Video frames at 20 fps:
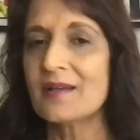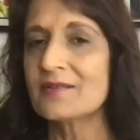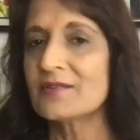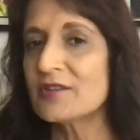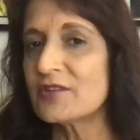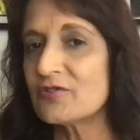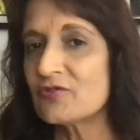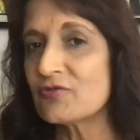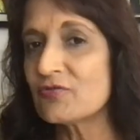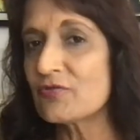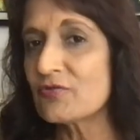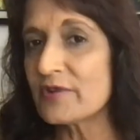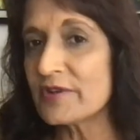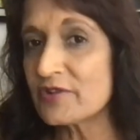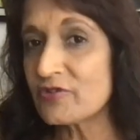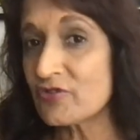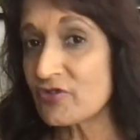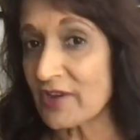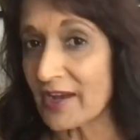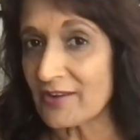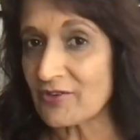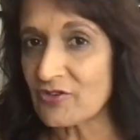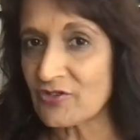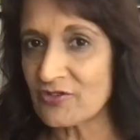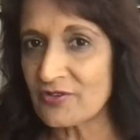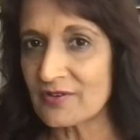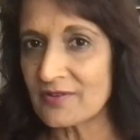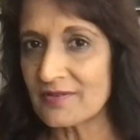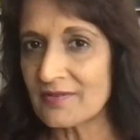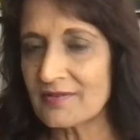The
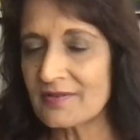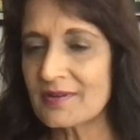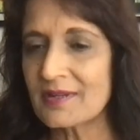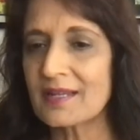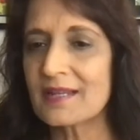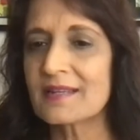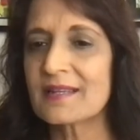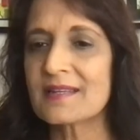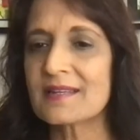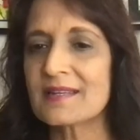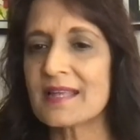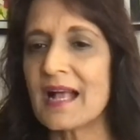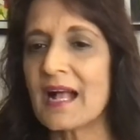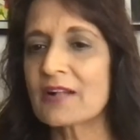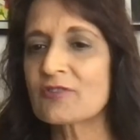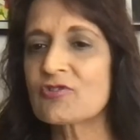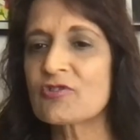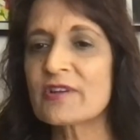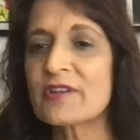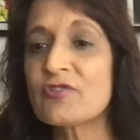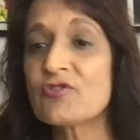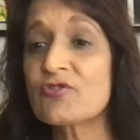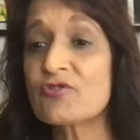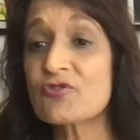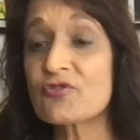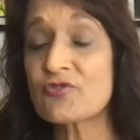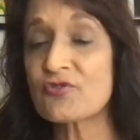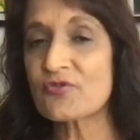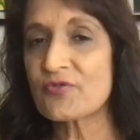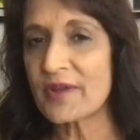rejection can actually
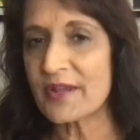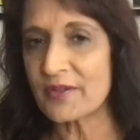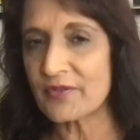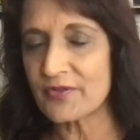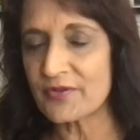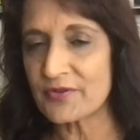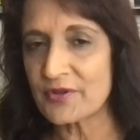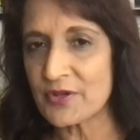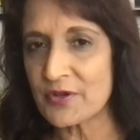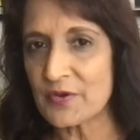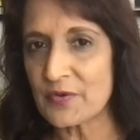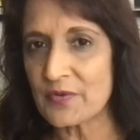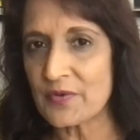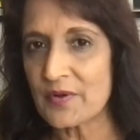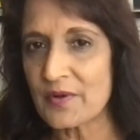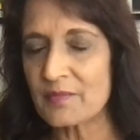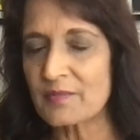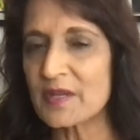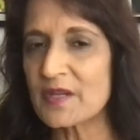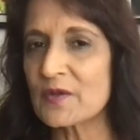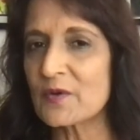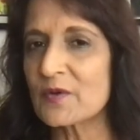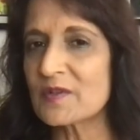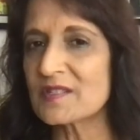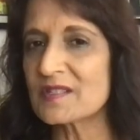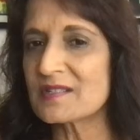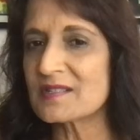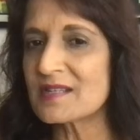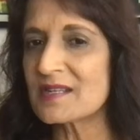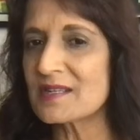strengthen you because
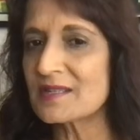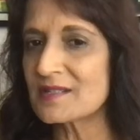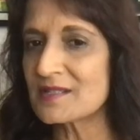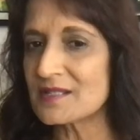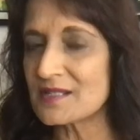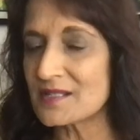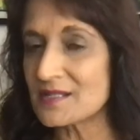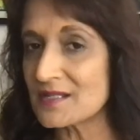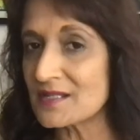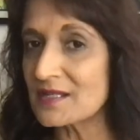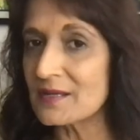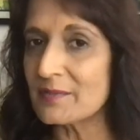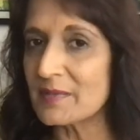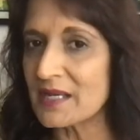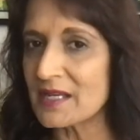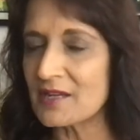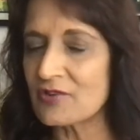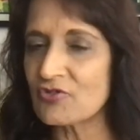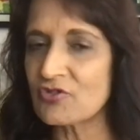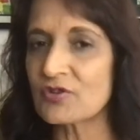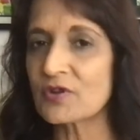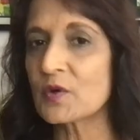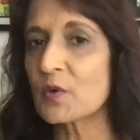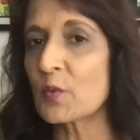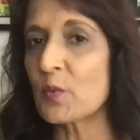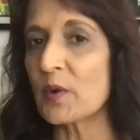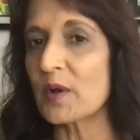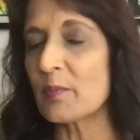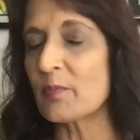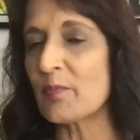it takes determination
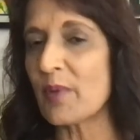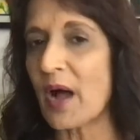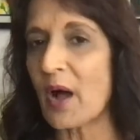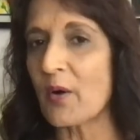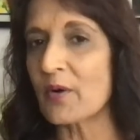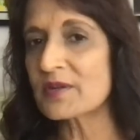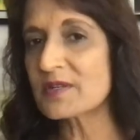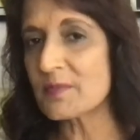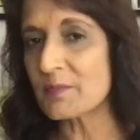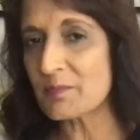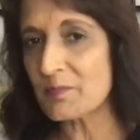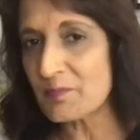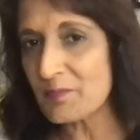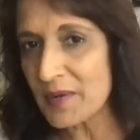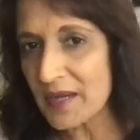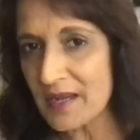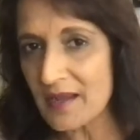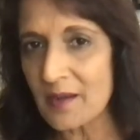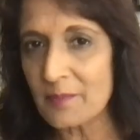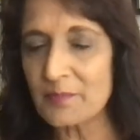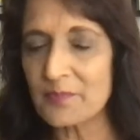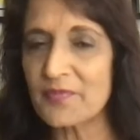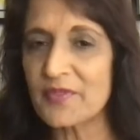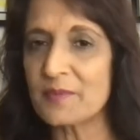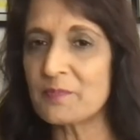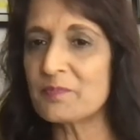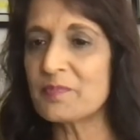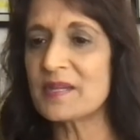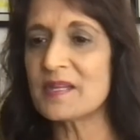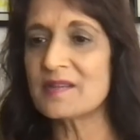and willpower to pick up the
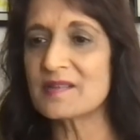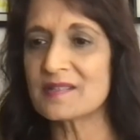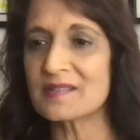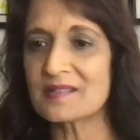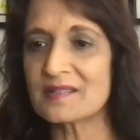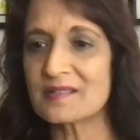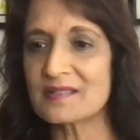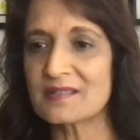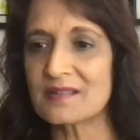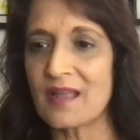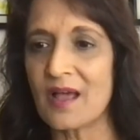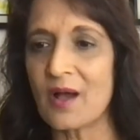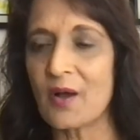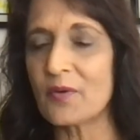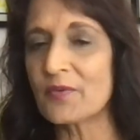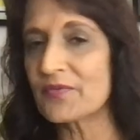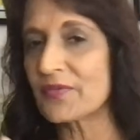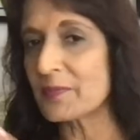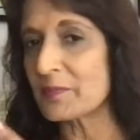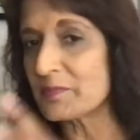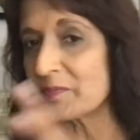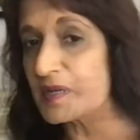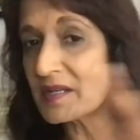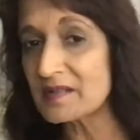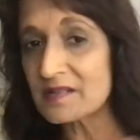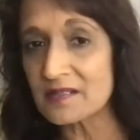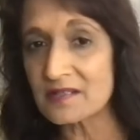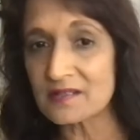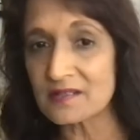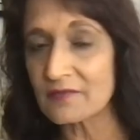pieces
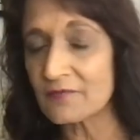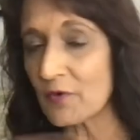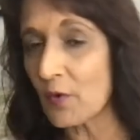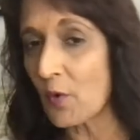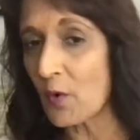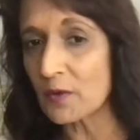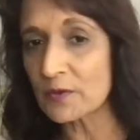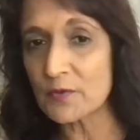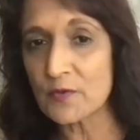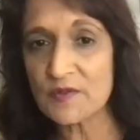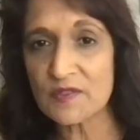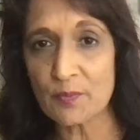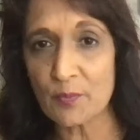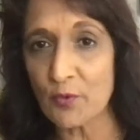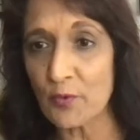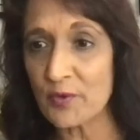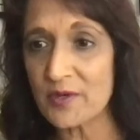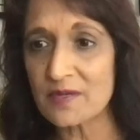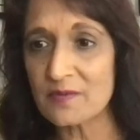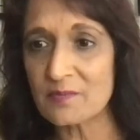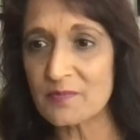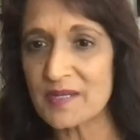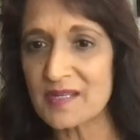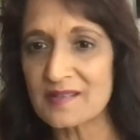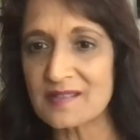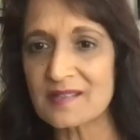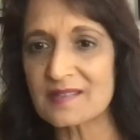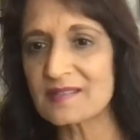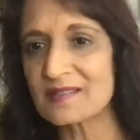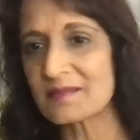of all those broken
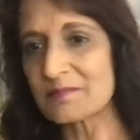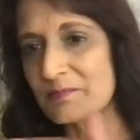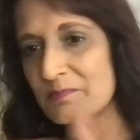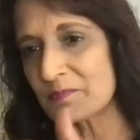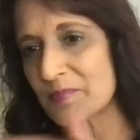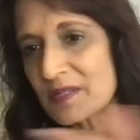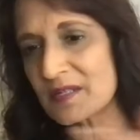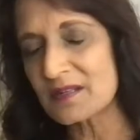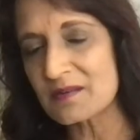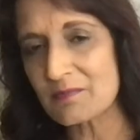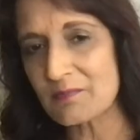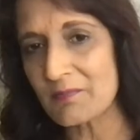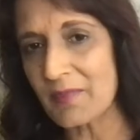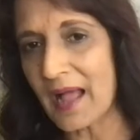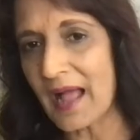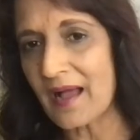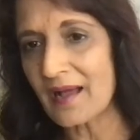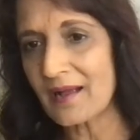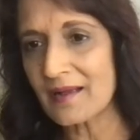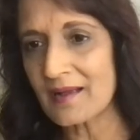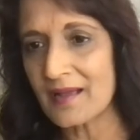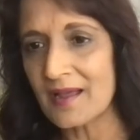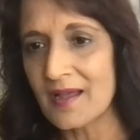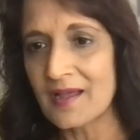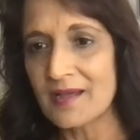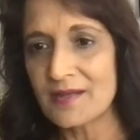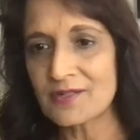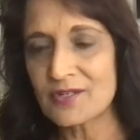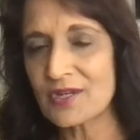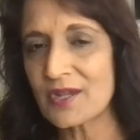pieces, and put it back
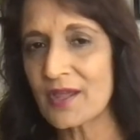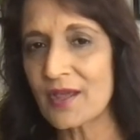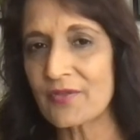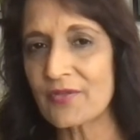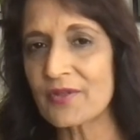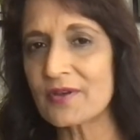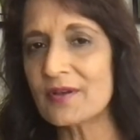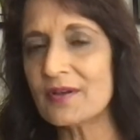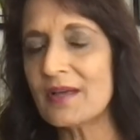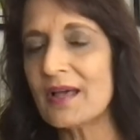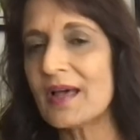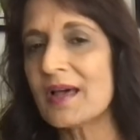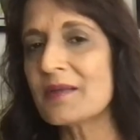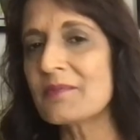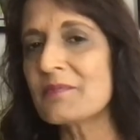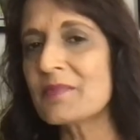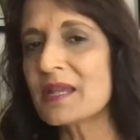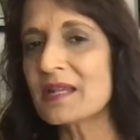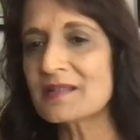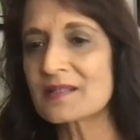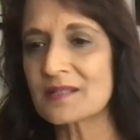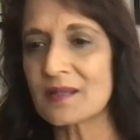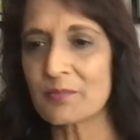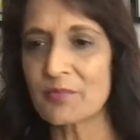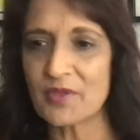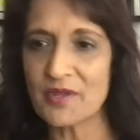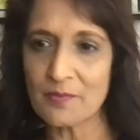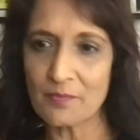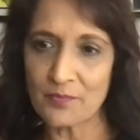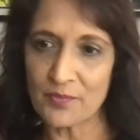together and make
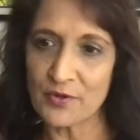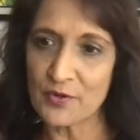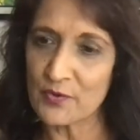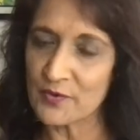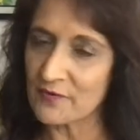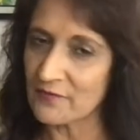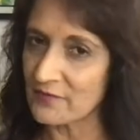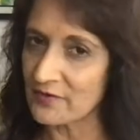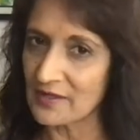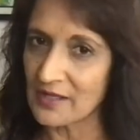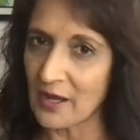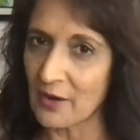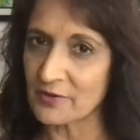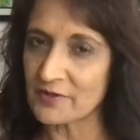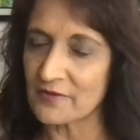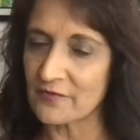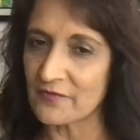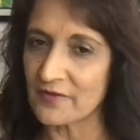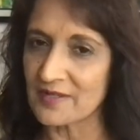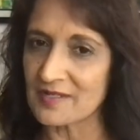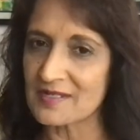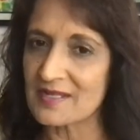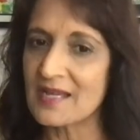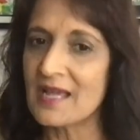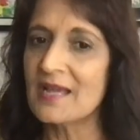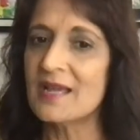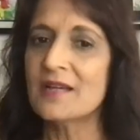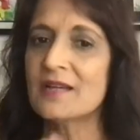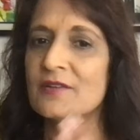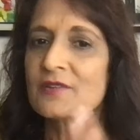something beautiful out of it
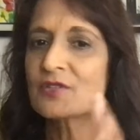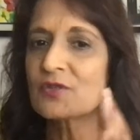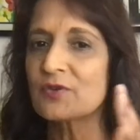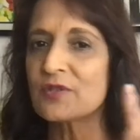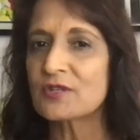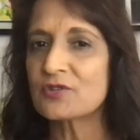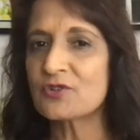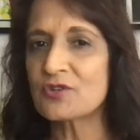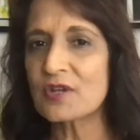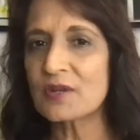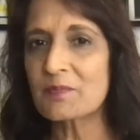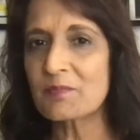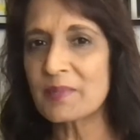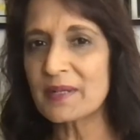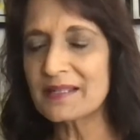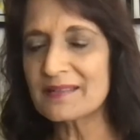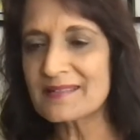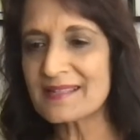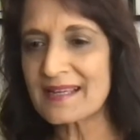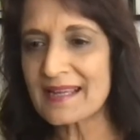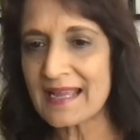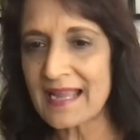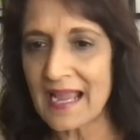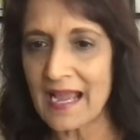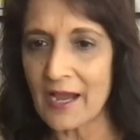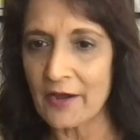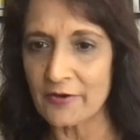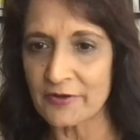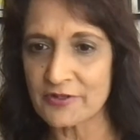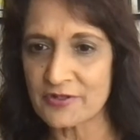so that you can build
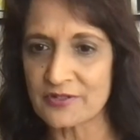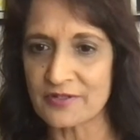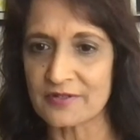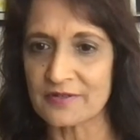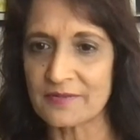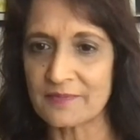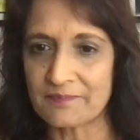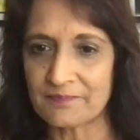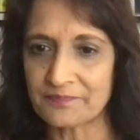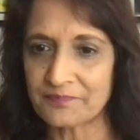character.